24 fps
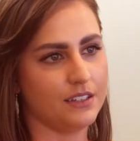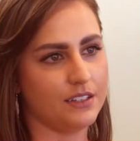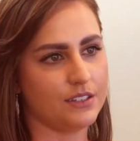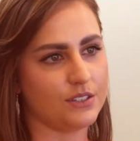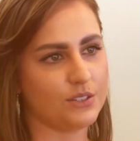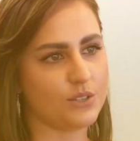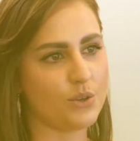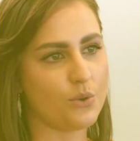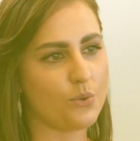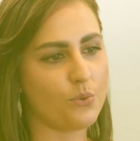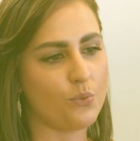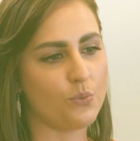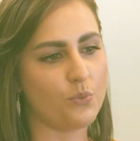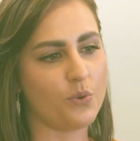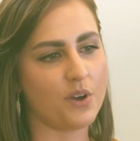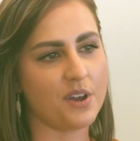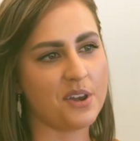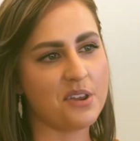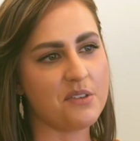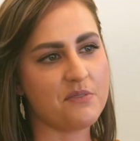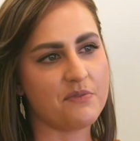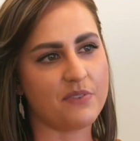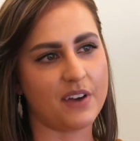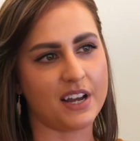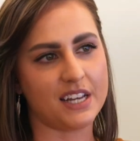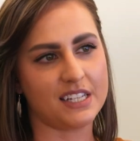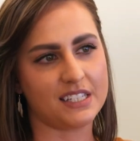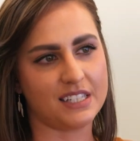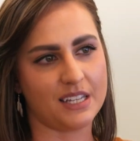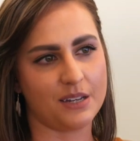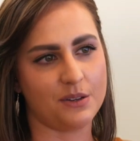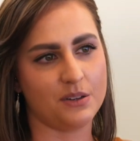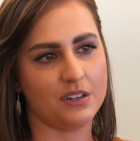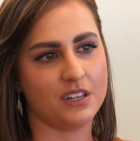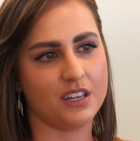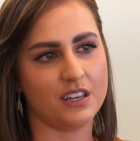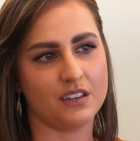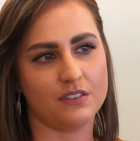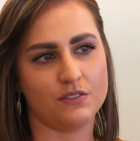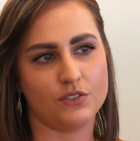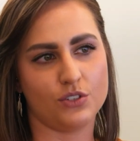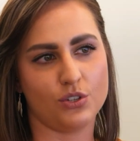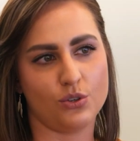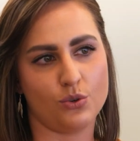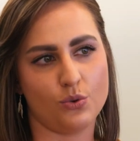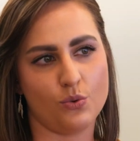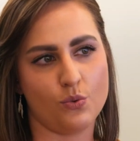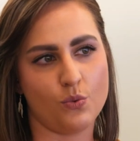So what advice I would give
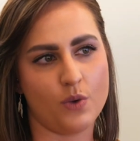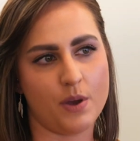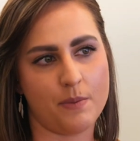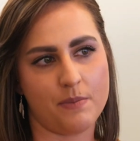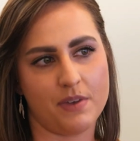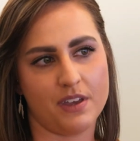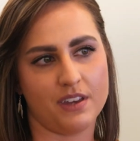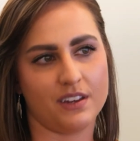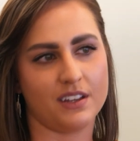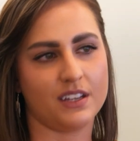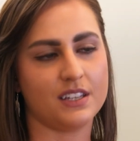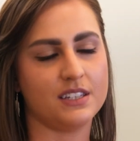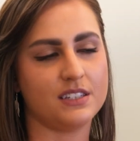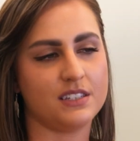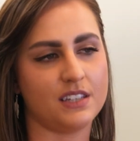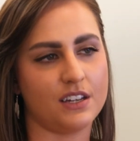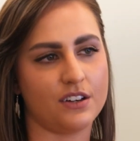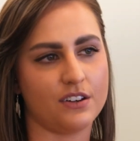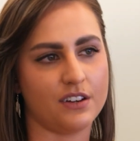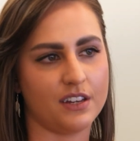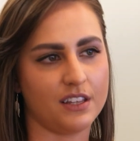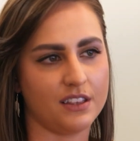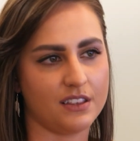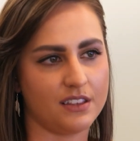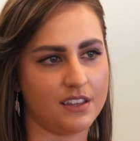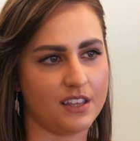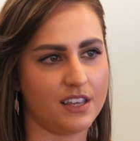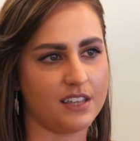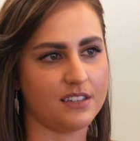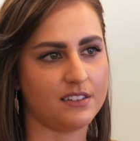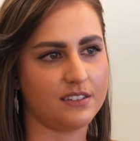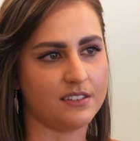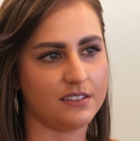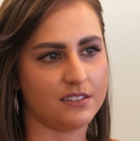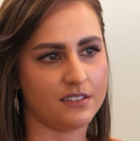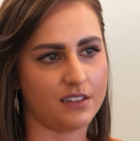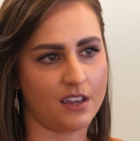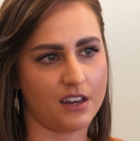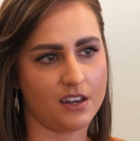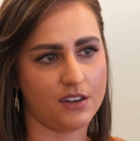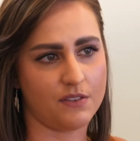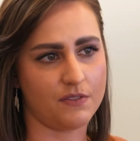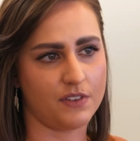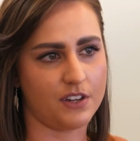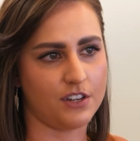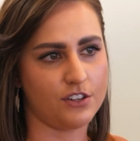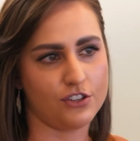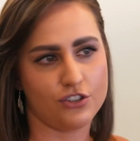to women considering this line
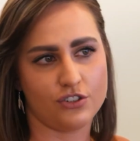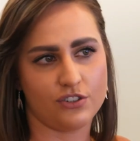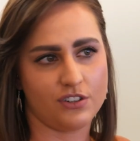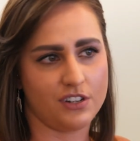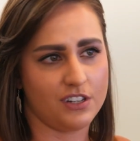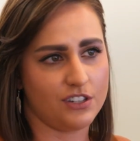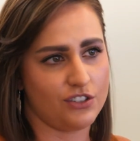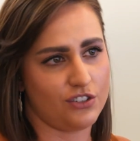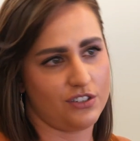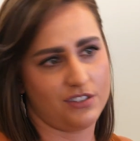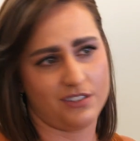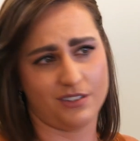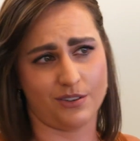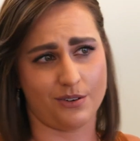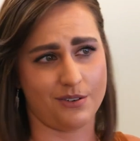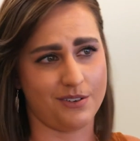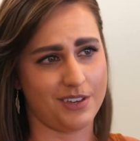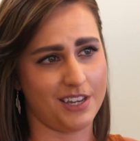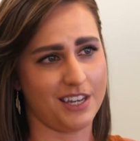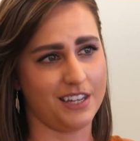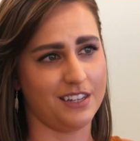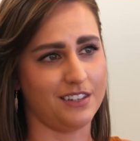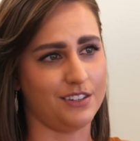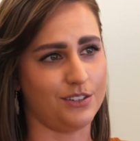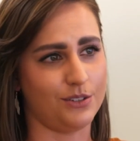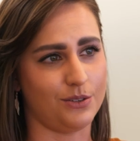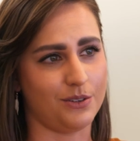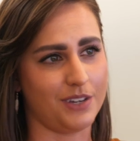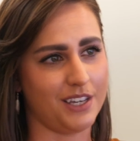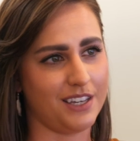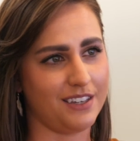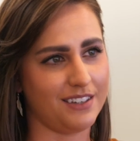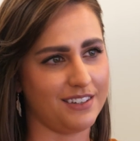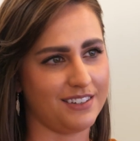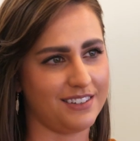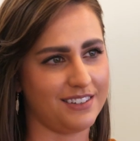of industry is just go ahead and do it.